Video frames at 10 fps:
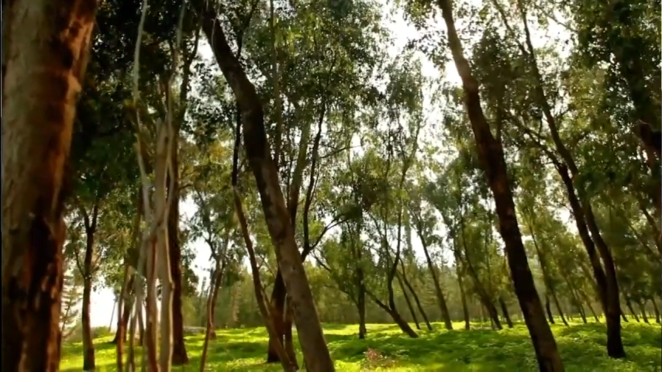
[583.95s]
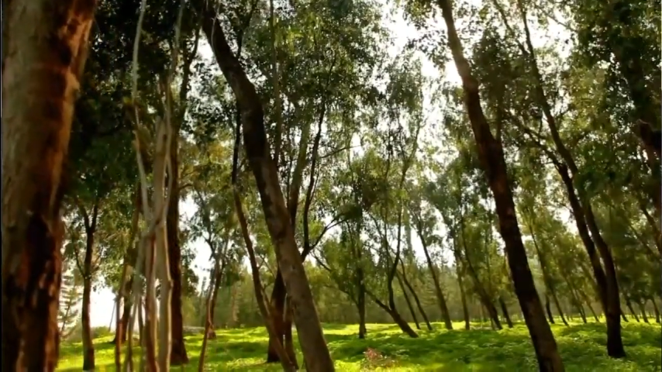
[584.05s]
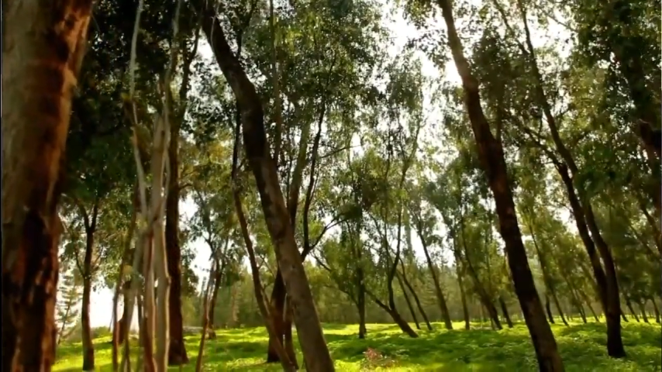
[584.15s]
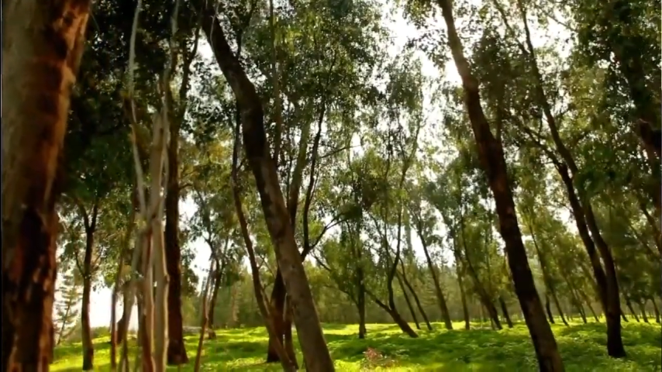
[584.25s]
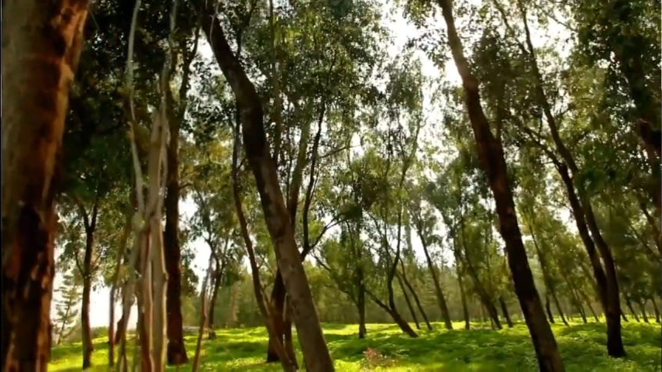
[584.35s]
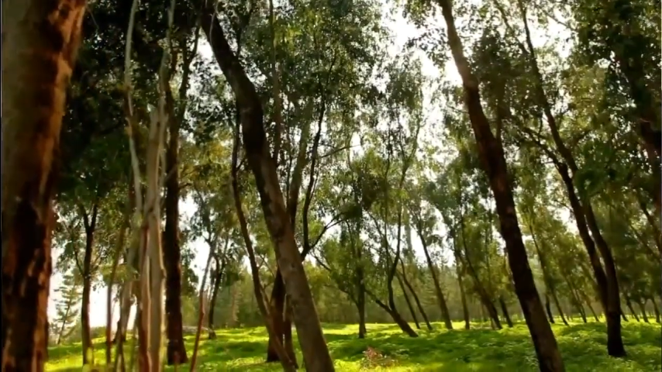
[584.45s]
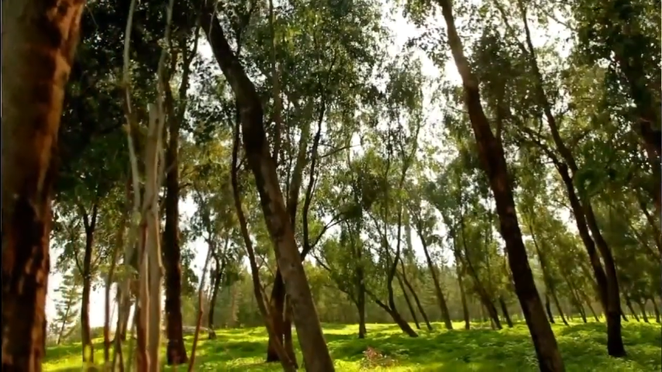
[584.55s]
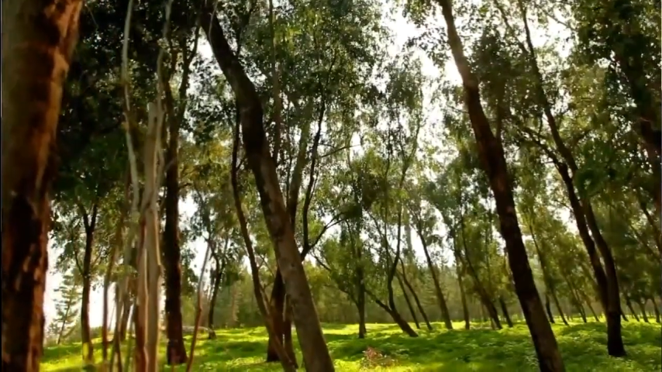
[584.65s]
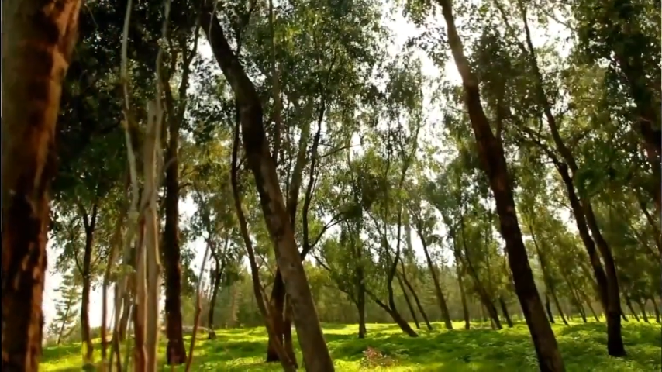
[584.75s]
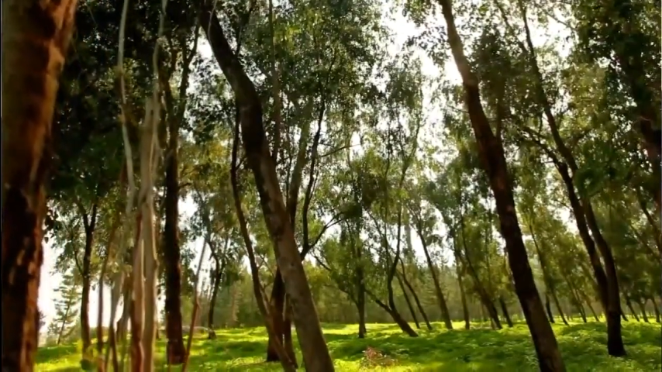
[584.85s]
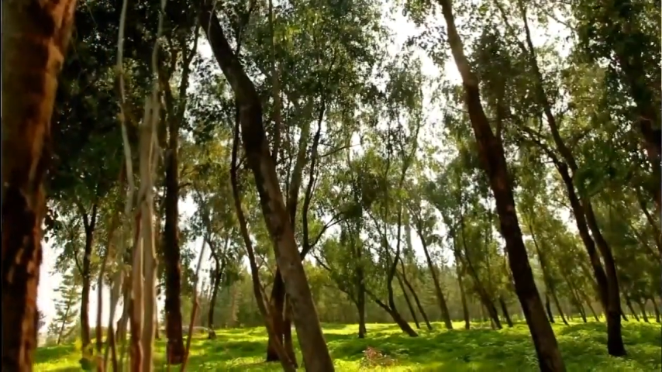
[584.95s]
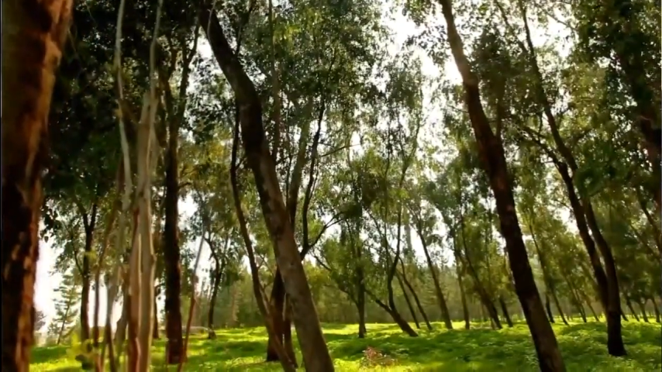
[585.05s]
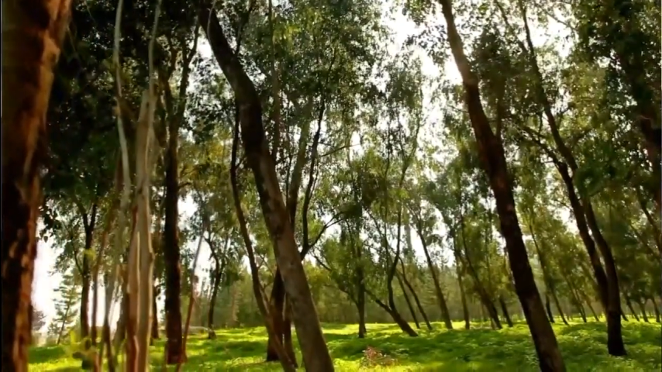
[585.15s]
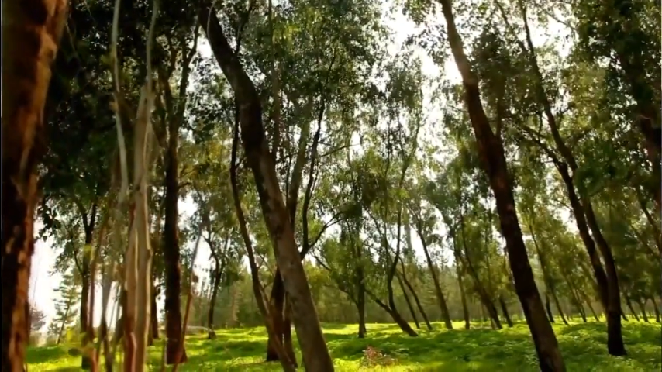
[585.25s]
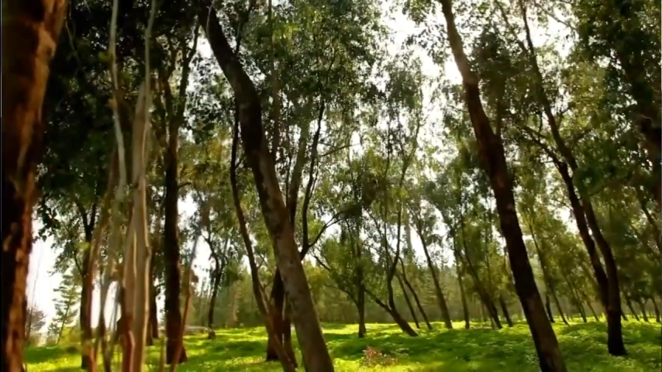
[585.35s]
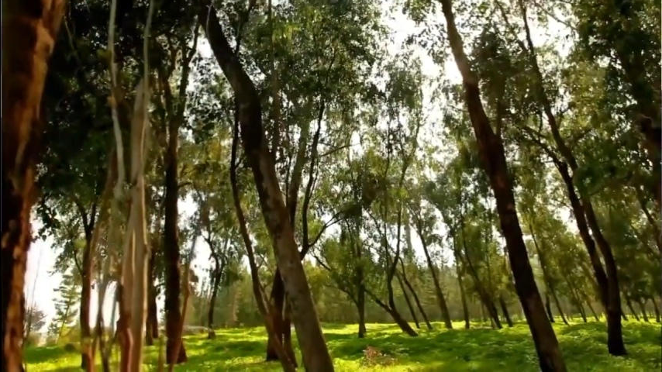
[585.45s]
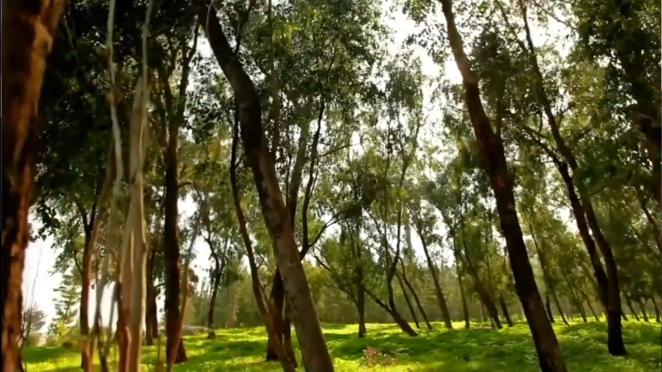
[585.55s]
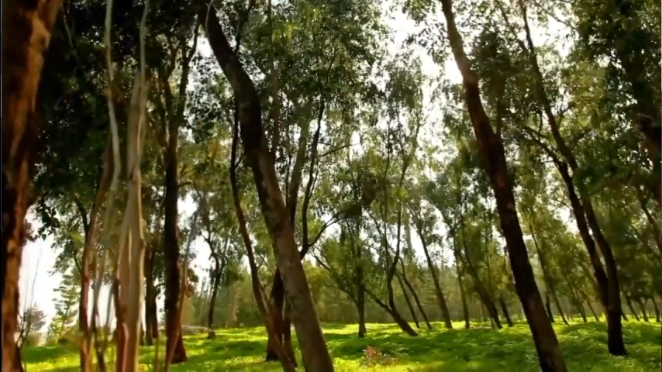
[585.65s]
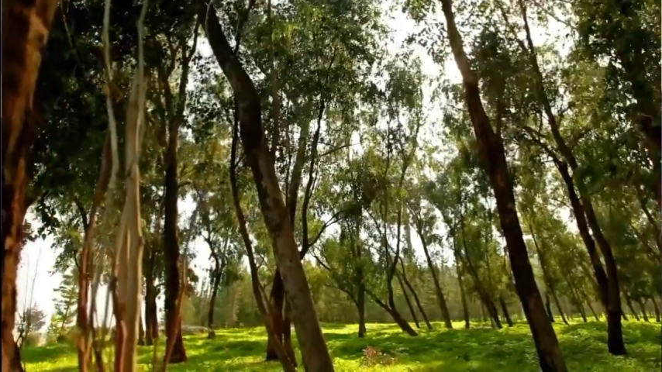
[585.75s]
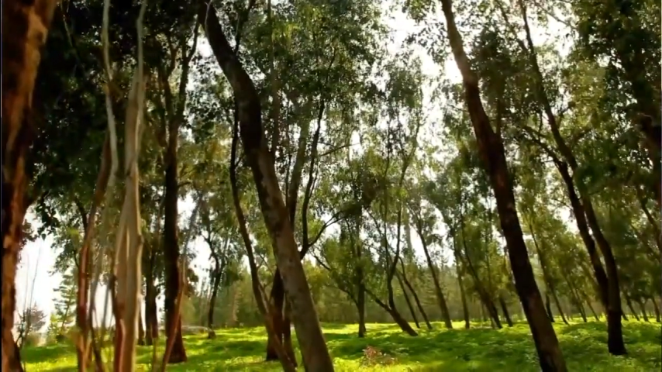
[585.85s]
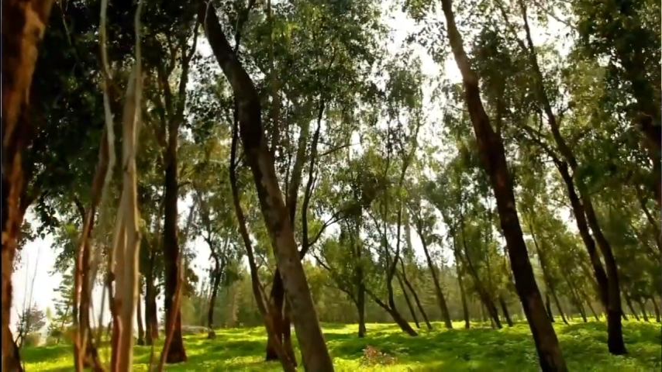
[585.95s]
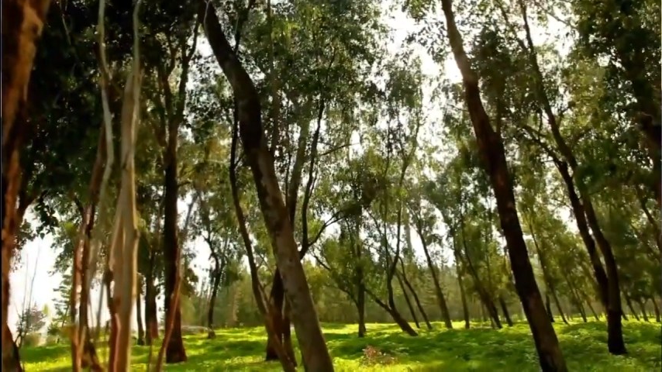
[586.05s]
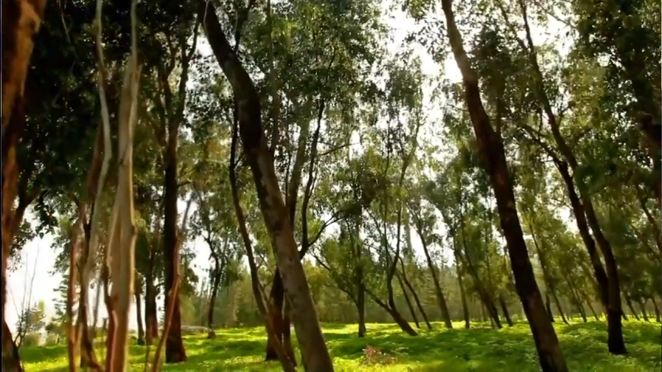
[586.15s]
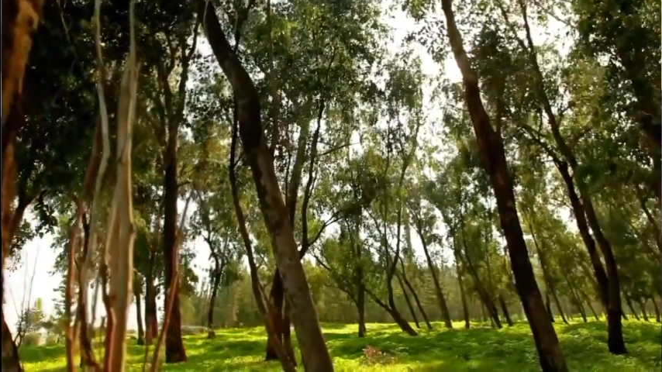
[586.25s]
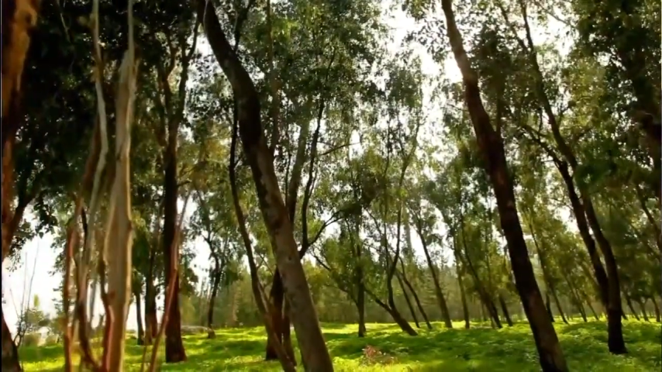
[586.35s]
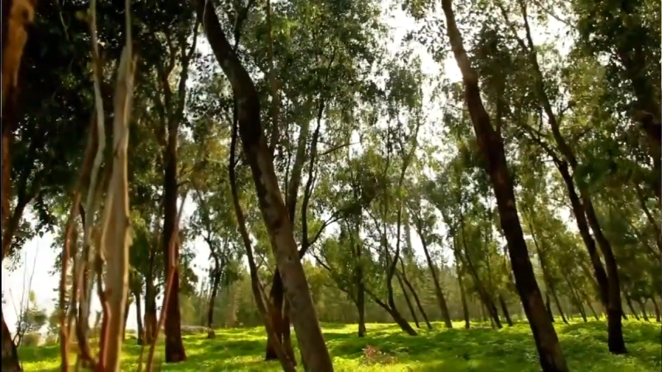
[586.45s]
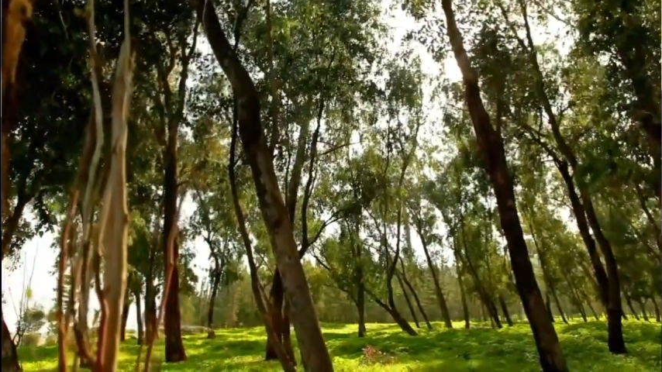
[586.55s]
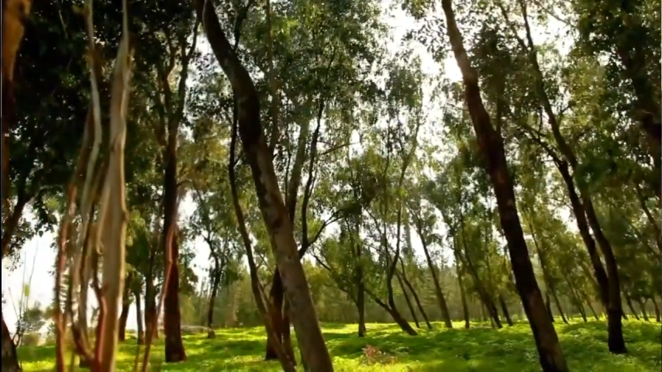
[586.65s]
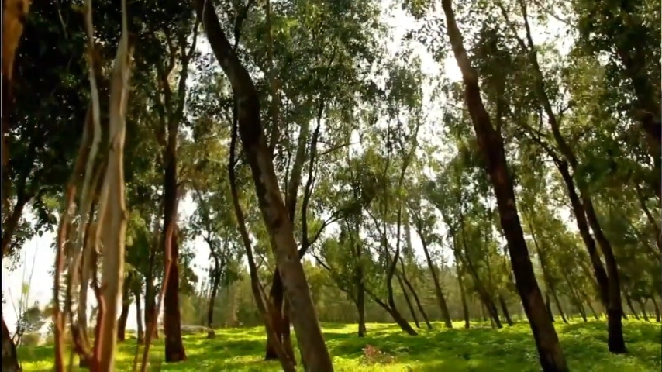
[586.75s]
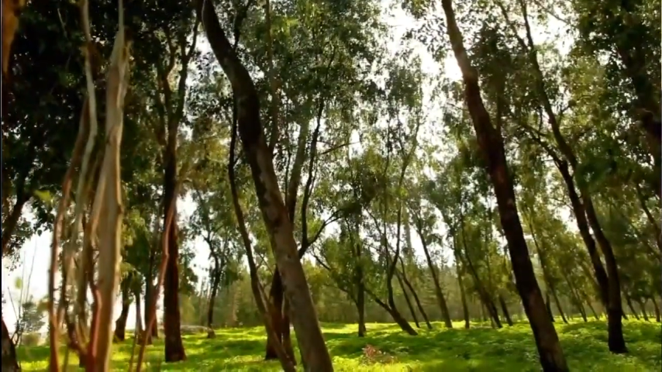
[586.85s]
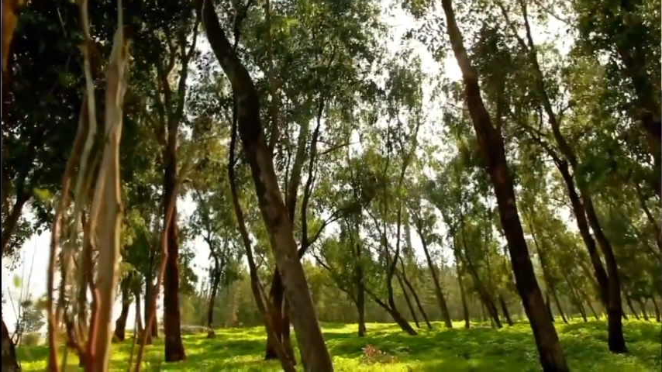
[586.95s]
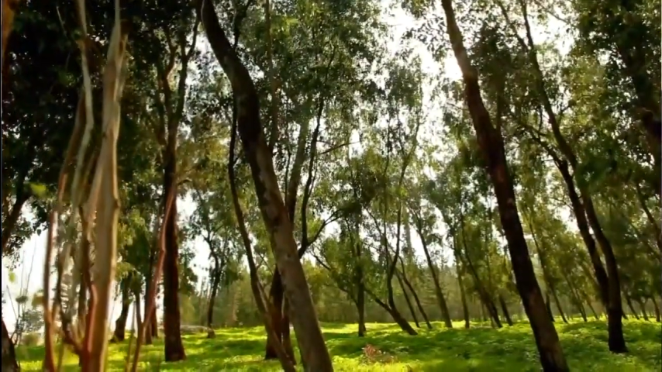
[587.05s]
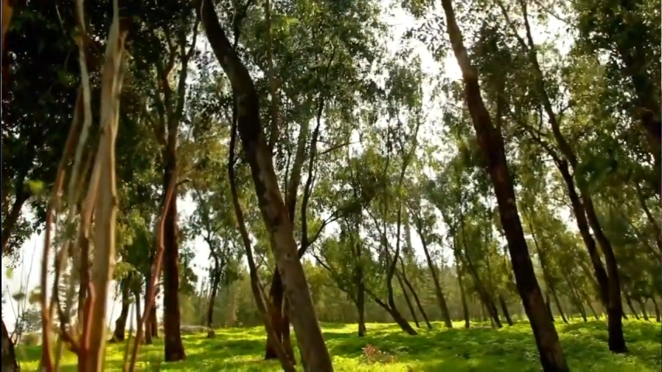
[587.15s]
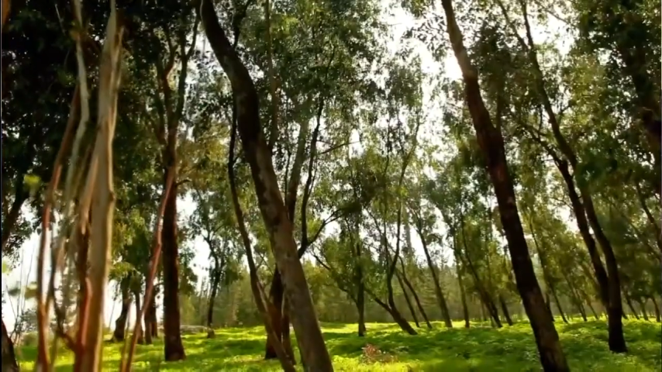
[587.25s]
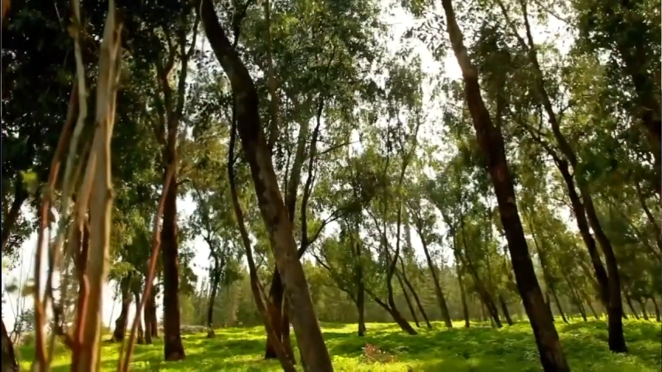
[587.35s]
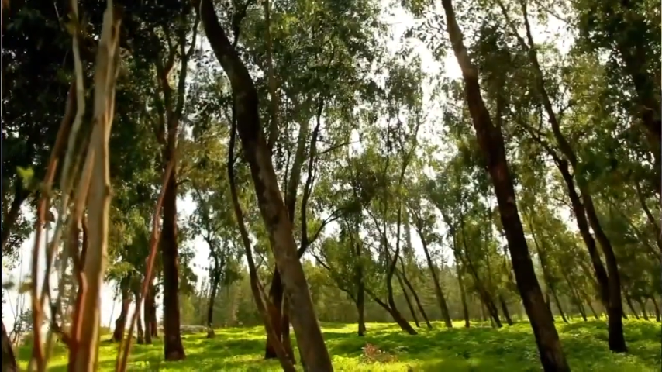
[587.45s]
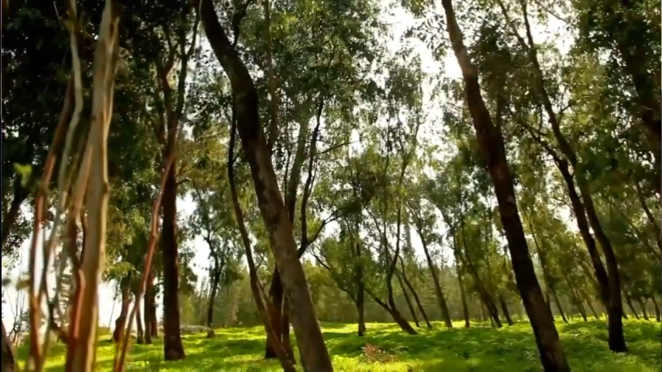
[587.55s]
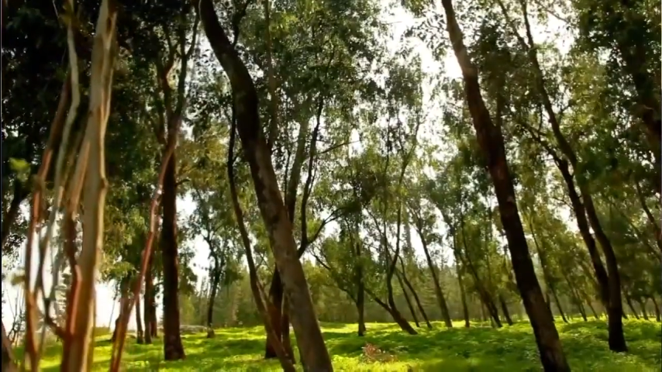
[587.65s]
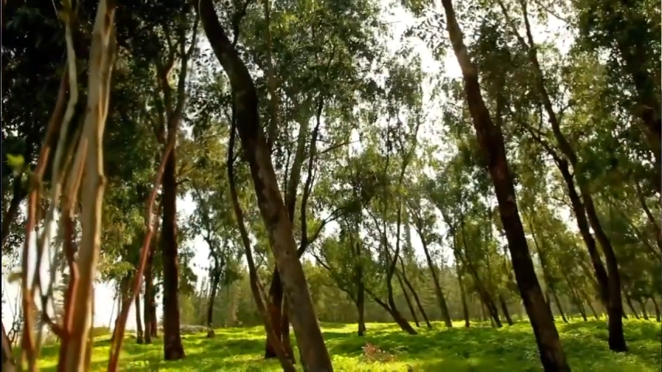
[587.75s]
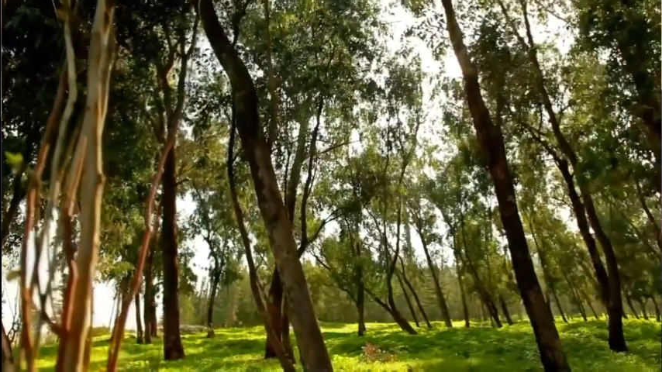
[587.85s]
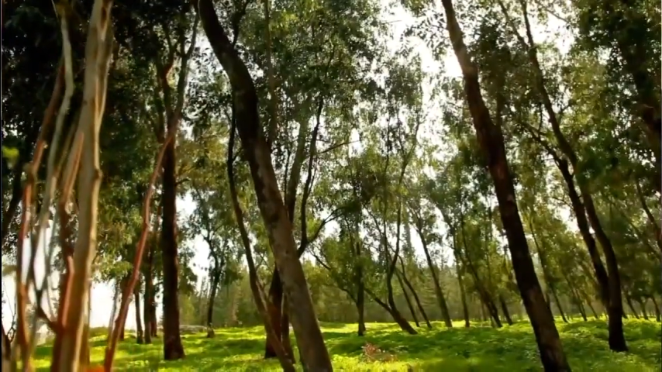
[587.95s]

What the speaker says: Nobody's mouth can be seen.